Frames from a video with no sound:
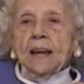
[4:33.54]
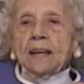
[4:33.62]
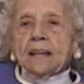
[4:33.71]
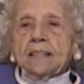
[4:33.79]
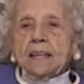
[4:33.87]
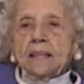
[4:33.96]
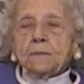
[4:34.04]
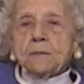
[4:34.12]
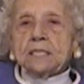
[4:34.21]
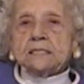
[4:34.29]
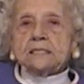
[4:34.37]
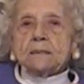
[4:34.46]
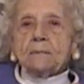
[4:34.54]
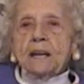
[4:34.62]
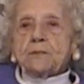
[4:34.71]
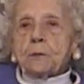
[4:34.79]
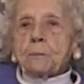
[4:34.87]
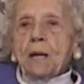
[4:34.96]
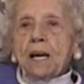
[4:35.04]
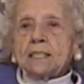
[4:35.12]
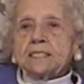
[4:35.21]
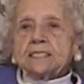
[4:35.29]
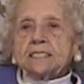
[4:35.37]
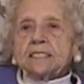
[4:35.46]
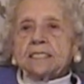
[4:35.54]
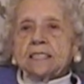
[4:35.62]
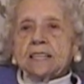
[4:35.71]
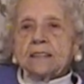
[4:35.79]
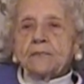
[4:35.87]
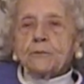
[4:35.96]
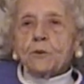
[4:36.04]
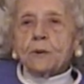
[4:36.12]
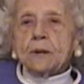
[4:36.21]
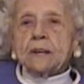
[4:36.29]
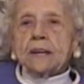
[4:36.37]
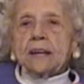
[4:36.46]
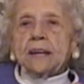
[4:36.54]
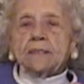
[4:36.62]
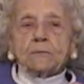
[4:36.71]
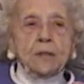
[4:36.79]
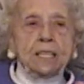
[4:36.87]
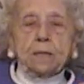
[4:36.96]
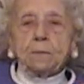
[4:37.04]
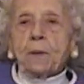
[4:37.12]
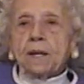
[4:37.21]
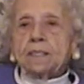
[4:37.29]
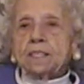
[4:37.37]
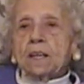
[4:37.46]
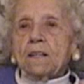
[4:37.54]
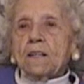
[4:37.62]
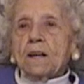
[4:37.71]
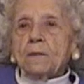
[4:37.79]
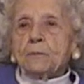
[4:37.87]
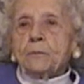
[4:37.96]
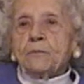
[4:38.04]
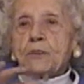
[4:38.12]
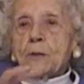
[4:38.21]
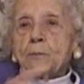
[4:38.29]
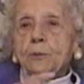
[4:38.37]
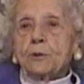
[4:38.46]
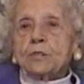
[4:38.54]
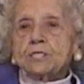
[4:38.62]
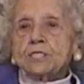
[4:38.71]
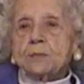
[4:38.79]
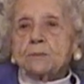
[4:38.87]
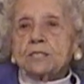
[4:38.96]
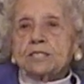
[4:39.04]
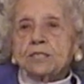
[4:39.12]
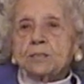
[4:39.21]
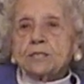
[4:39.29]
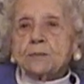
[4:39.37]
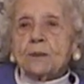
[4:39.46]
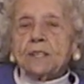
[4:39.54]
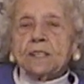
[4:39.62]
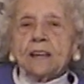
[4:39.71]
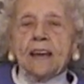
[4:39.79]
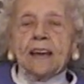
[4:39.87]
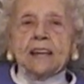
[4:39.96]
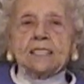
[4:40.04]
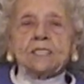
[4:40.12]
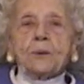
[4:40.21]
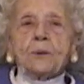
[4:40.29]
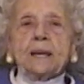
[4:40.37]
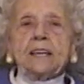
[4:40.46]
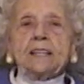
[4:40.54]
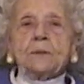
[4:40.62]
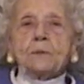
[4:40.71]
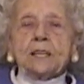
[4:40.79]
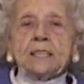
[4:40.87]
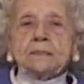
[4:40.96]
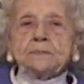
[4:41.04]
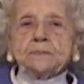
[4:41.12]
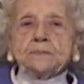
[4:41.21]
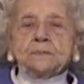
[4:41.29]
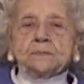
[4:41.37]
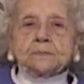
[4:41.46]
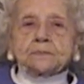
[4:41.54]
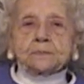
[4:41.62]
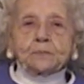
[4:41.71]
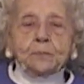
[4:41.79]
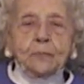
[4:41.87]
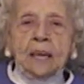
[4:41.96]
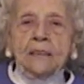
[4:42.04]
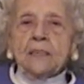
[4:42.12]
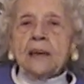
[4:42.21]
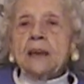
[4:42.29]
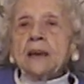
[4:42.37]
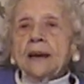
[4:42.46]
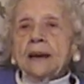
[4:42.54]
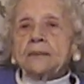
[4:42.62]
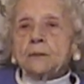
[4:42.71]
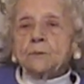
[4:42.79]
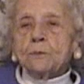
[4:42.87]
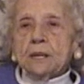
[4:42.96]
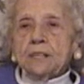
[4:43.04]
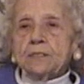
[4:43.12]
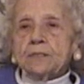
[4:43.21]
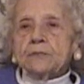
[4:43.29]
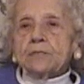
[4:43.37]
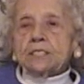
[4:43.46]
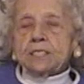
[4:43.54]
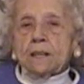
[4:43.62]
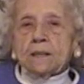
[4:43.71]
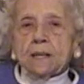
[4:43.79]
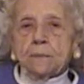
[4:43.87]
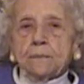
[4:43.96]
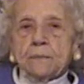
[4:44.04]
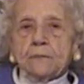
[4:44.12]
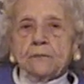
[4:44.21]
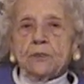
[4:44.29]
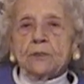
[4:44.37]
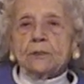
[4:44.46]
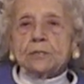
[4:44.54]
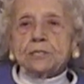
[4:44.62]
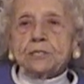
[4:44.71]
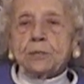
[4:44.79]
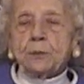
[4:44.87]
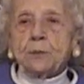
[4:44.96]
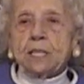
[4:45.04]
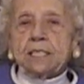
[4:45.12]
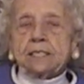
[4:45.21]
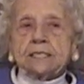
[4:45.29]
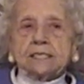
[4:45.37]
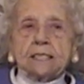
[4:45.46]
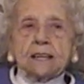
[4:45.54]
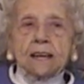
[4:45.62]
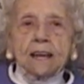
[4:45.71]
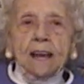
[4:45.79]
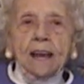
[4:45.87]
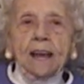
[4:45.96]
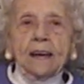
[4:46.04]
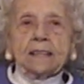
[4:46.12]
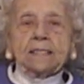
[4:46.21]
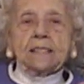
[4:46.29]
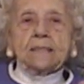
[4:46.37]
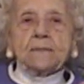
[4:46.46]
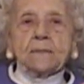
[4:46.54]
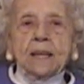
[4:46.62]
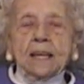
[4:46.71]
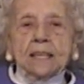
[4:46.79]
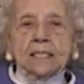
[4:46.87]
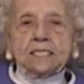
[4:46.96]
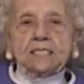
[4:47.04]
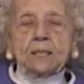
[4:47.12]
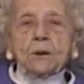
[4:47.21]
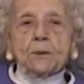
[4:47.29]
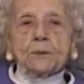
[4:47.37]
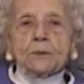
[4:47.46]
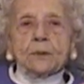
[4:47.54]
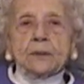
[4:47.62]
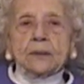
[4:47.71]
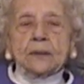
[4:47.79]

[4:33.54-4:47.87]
and it was the Metropolitan foreign. We could park it on our front porch, it was so small. So anyway, they had a wonderful time for those 2 weeks, and so